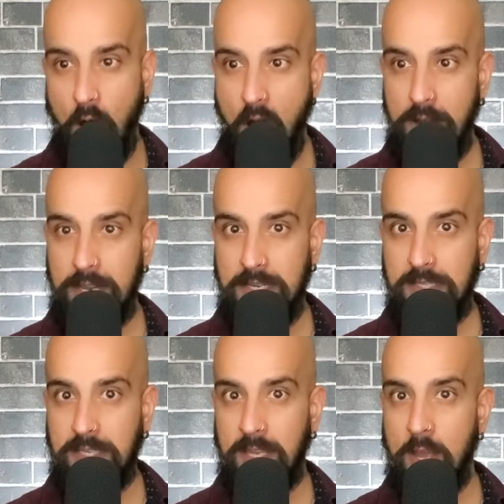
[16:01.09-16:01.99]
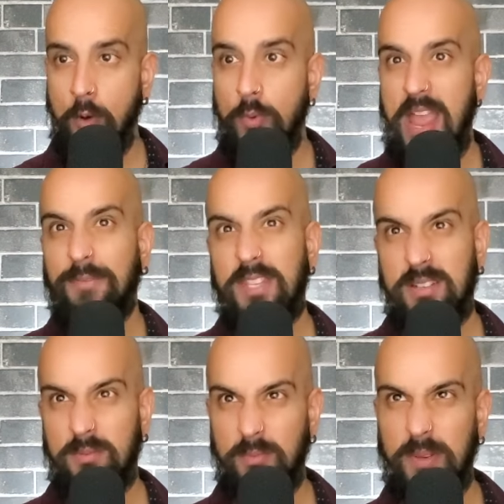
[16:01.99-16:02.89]
honest, we have
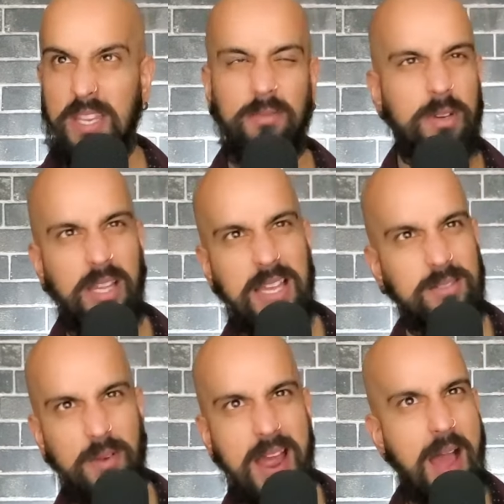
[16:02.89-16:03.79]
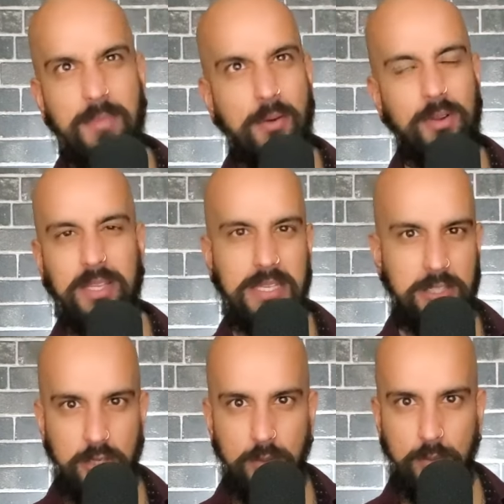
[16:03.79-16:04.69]
to re- realize I'm not really in
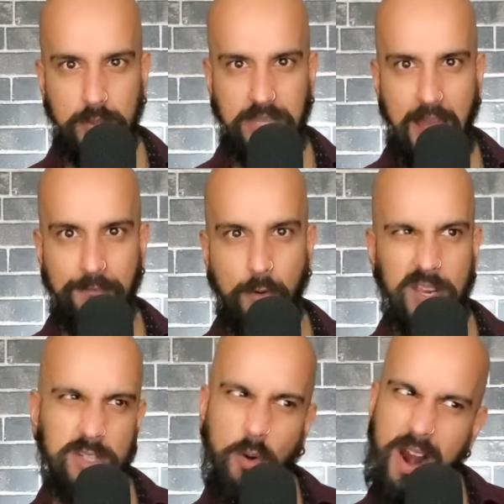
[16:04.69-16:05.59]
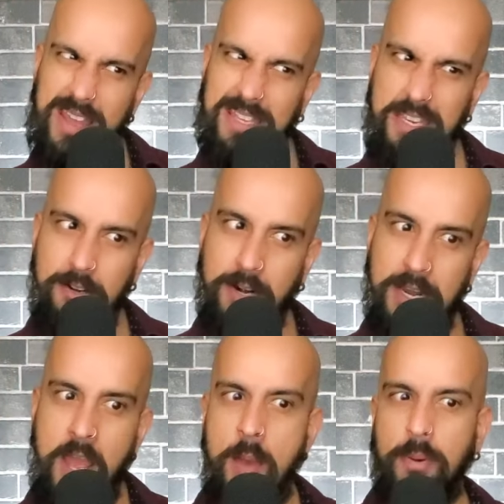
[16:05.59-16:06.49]
tune with that voice, or I hear
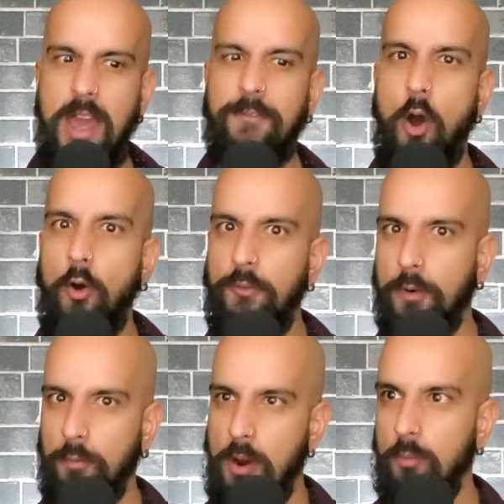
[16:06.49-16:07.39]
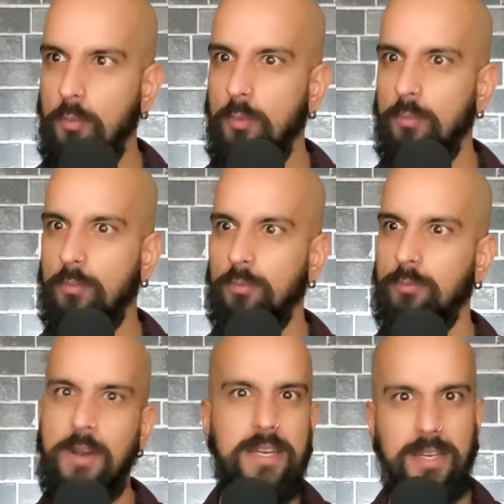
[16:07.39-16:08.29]
it, but I've
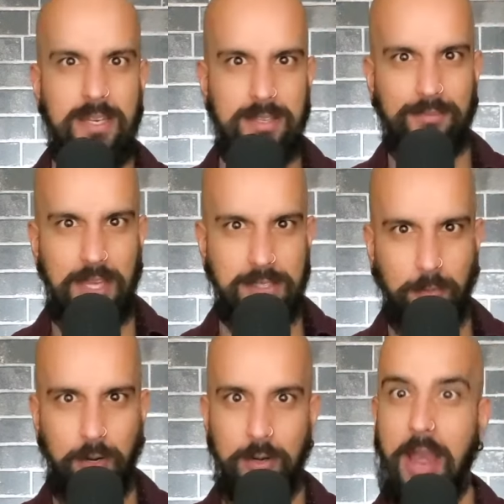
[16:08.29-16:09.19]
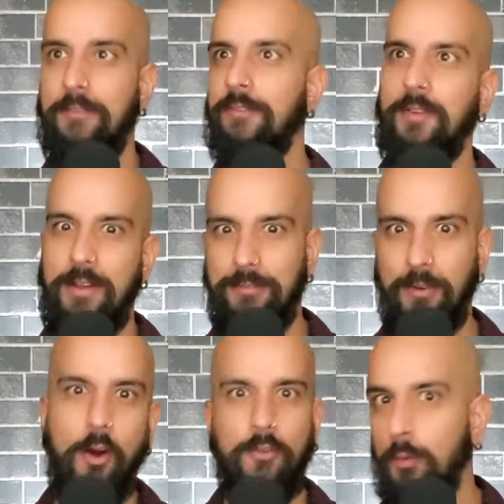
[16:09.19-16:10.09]
overridden it, if that's a word. I've I've
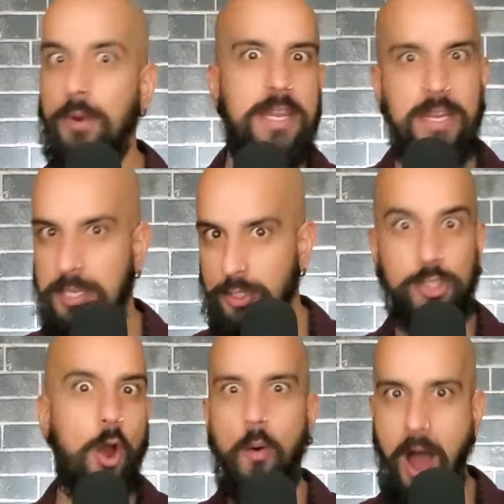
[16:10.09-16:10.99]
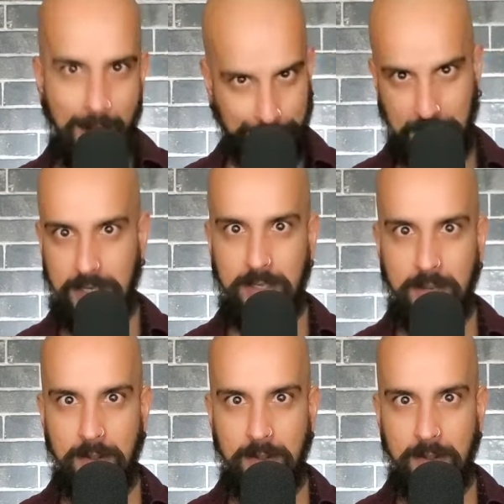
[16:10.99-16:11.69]
overridden it so often